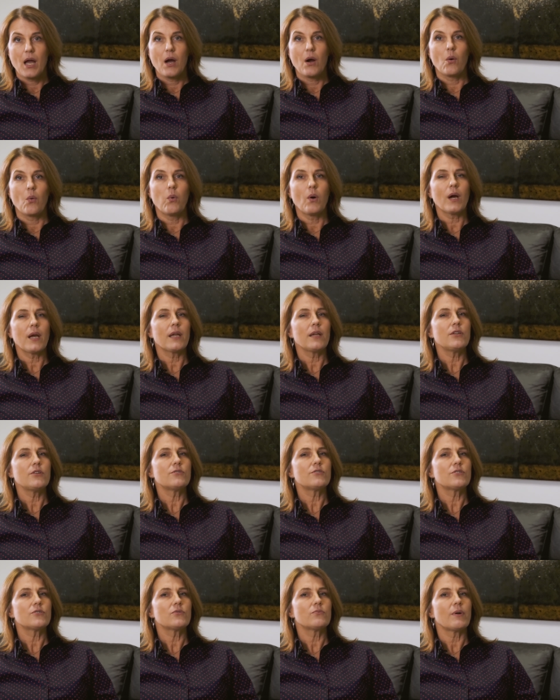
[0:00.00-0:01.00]
What can
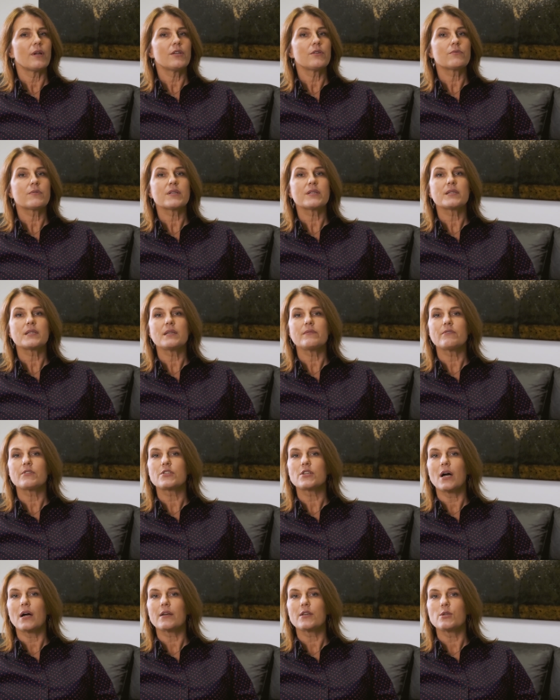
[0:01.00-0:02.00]
you do when you receive a
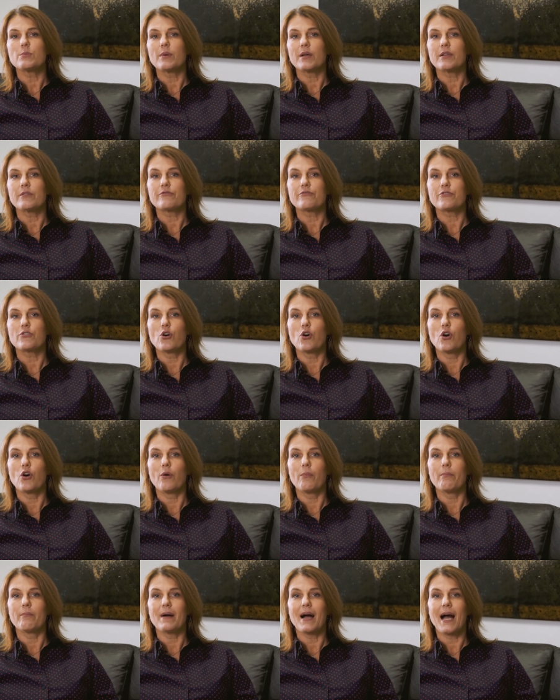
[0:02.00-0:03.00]
document
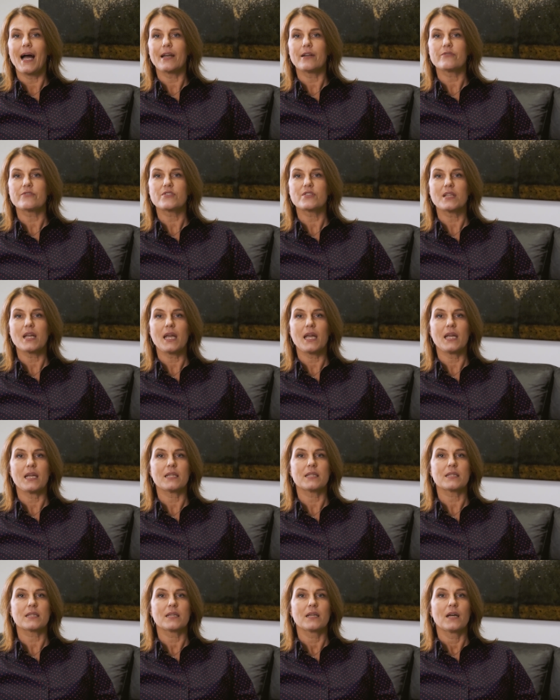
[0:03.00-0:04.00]
from out of
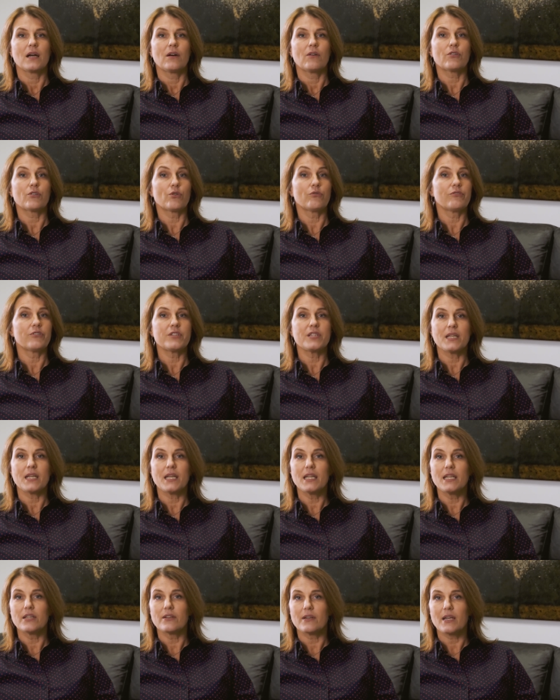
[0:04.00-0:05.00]
state or over the
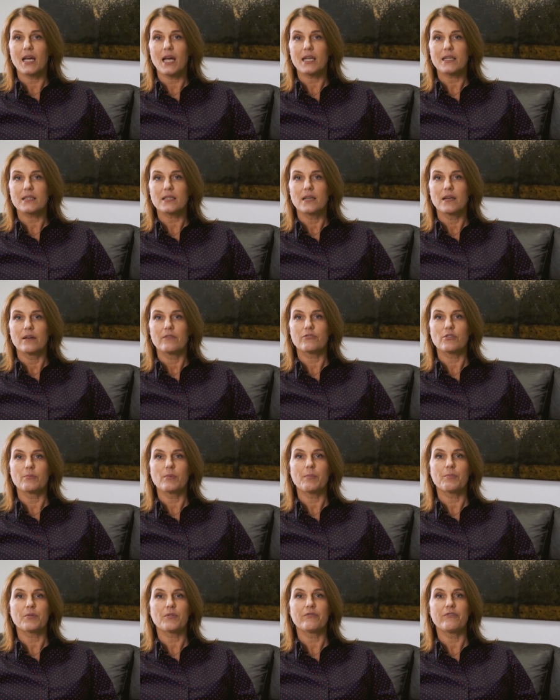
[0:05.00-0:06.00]
internet from
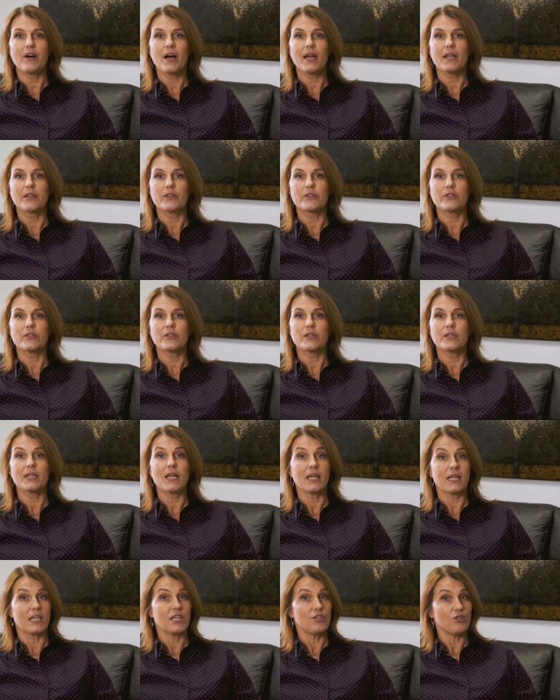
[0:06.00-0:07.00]
a provider
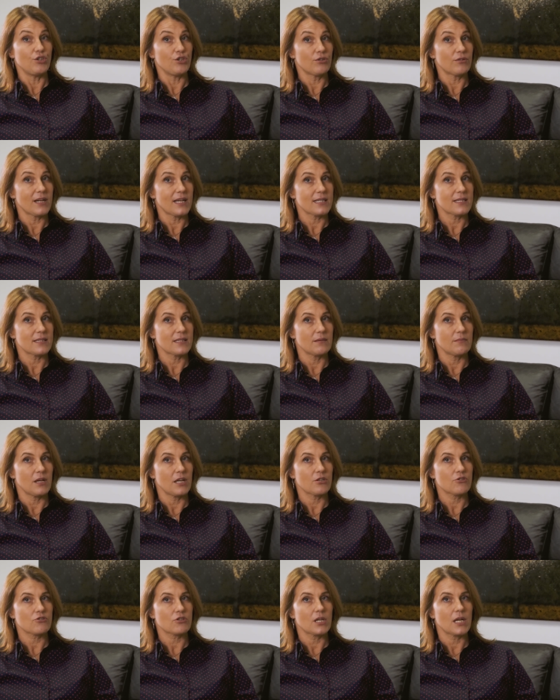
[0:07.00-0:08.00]
that, in your
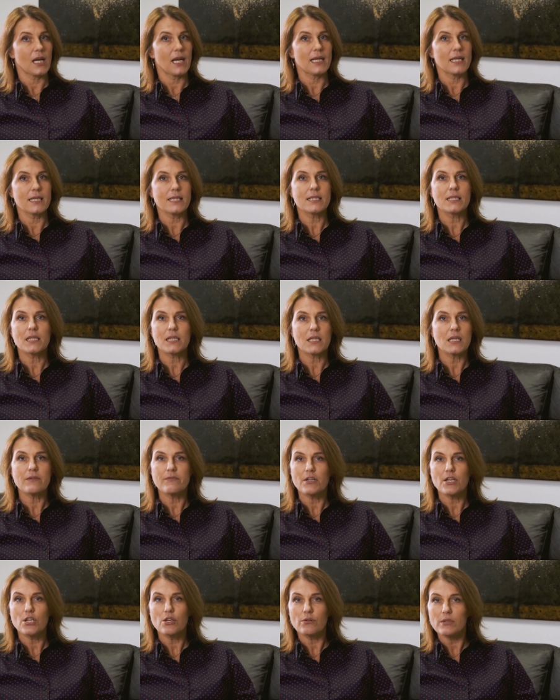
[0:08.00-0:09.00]
estimation, does not
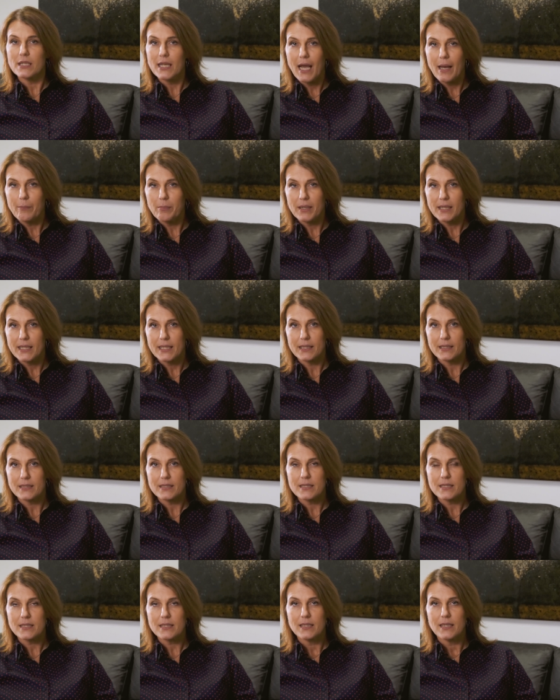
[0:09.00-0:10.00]
even know the
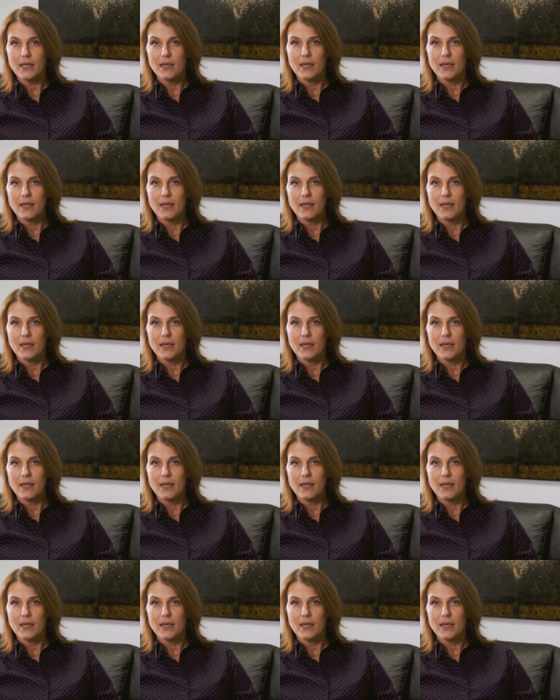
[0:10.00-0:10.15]
applicant?